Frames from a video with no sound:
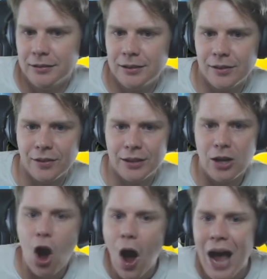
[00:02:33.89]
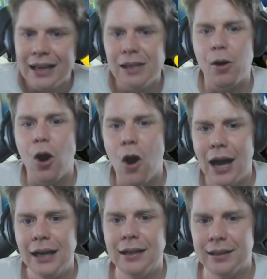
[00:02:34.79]
So the idea
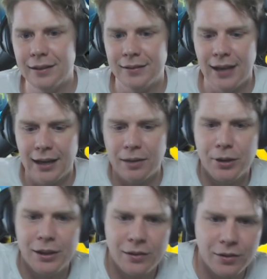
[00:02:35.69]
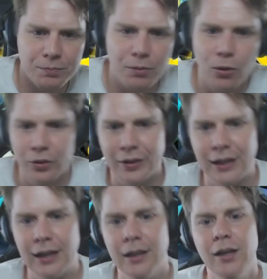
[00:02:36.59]
behind this deck, and we're going to just pause
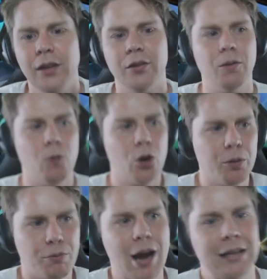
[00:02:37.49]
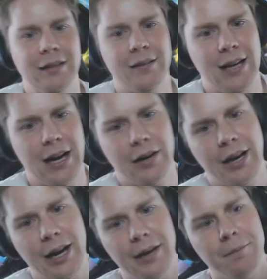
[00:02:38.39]
here. So I want to break this down,
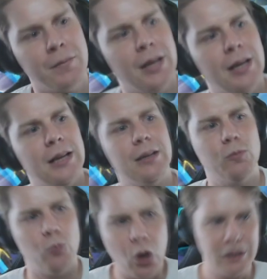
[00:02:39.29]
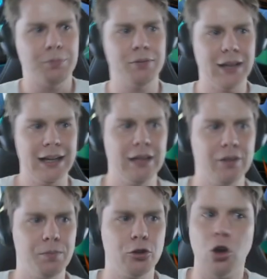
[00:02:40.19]
okay? What the plan is
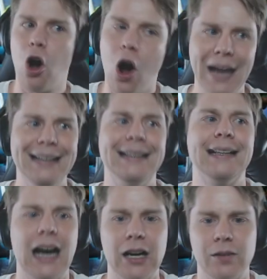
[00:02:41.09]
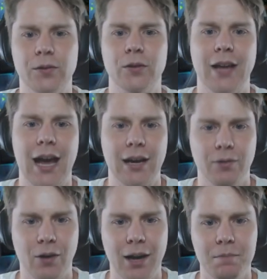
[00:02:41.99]
behind the Gardevoir deck, right?